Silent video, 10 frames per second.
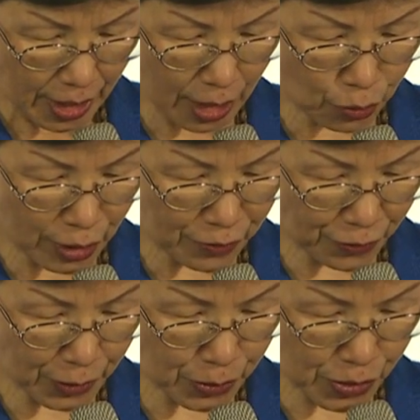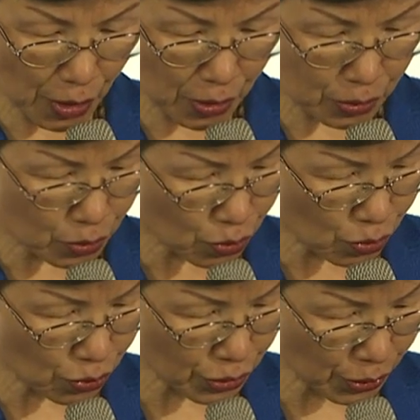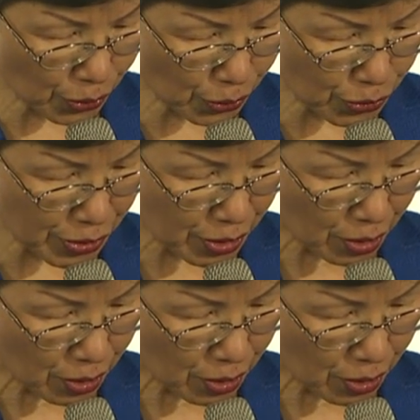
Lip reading: a refusal to use